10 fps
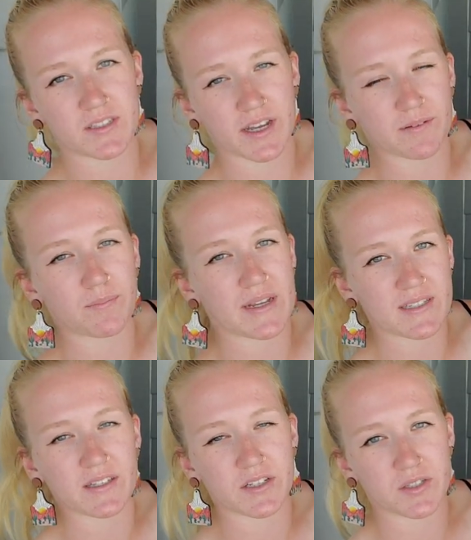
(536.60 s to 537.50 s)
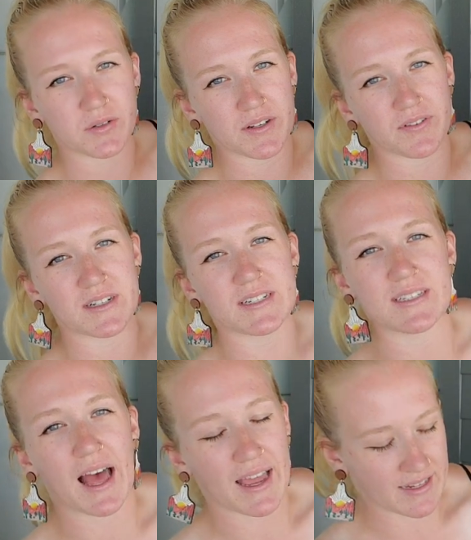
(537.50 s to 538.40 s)
like basically two different
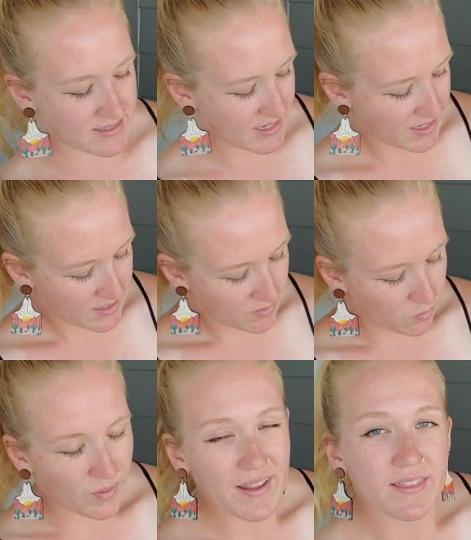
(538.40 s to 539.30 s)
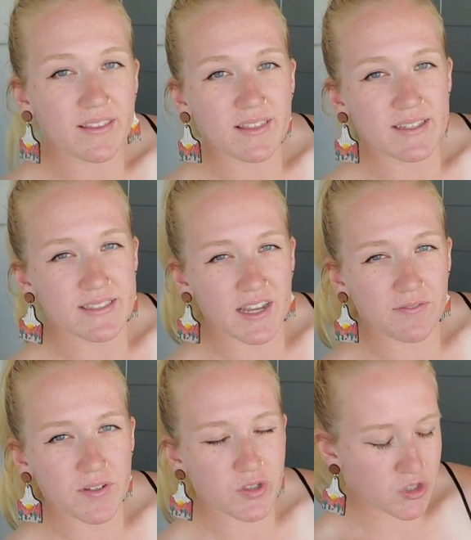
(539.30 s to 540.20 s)
designs with the
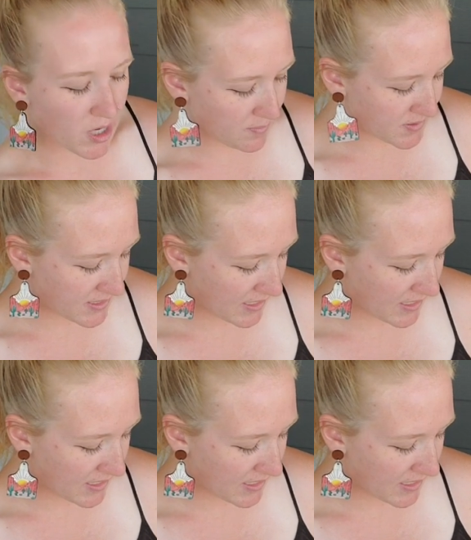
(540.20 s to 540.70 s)
safety stirrups,